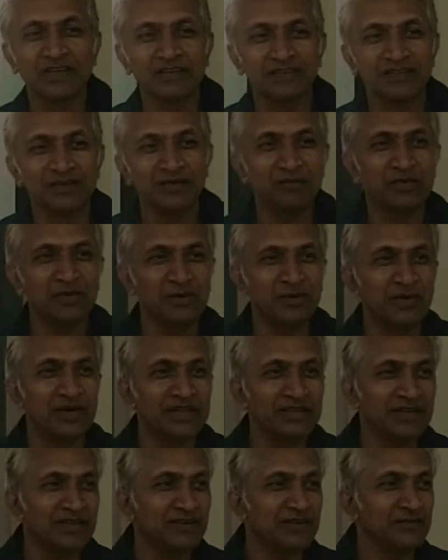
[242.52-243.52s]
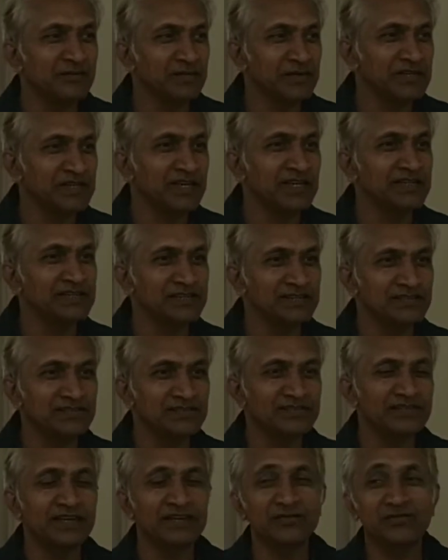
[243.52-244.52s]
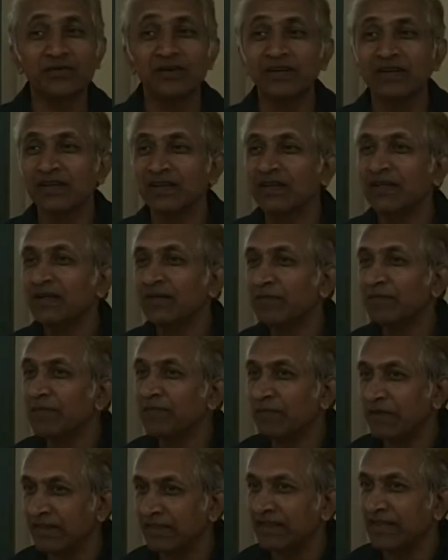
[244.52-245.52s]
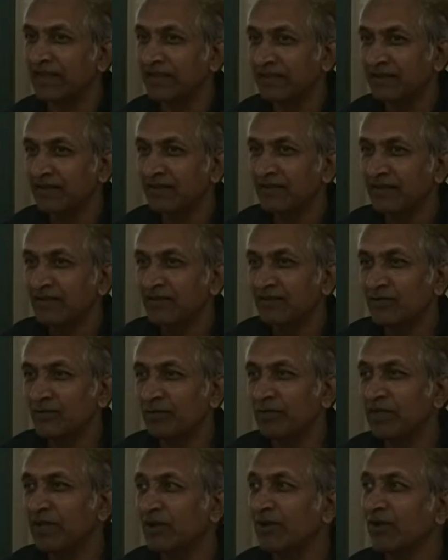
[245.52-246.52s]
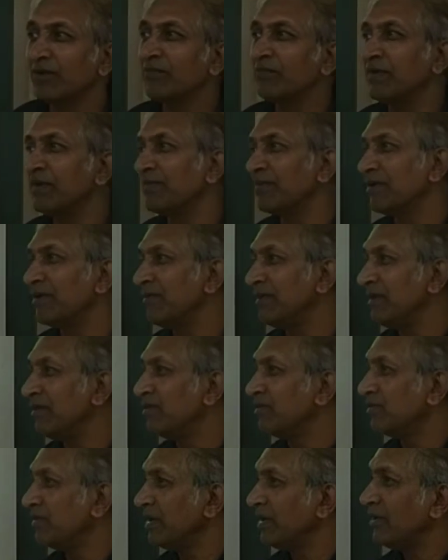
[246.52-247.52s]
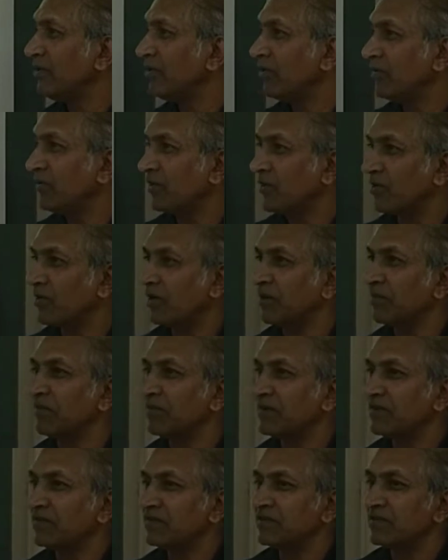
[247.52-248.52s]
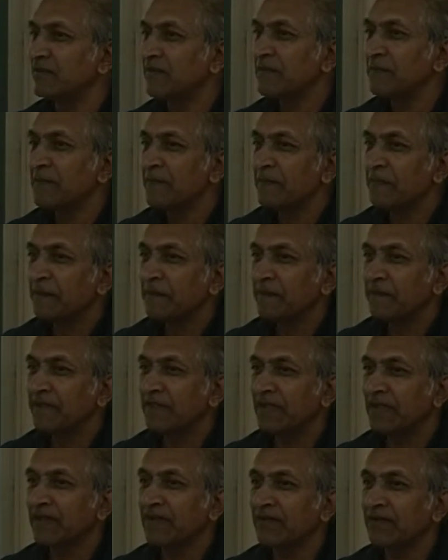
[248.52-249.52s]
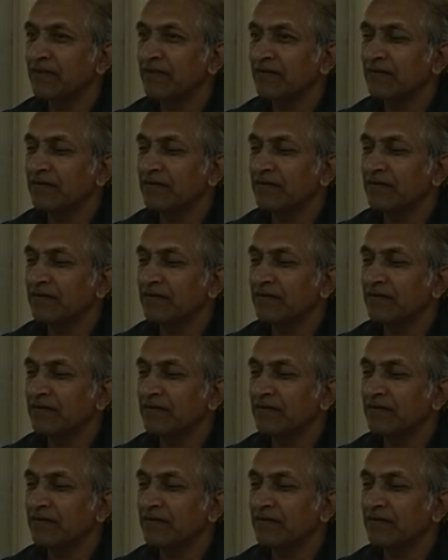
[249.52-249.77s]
as compared to other specializations. That's what people think. So BCom people will usually go for commerce. Then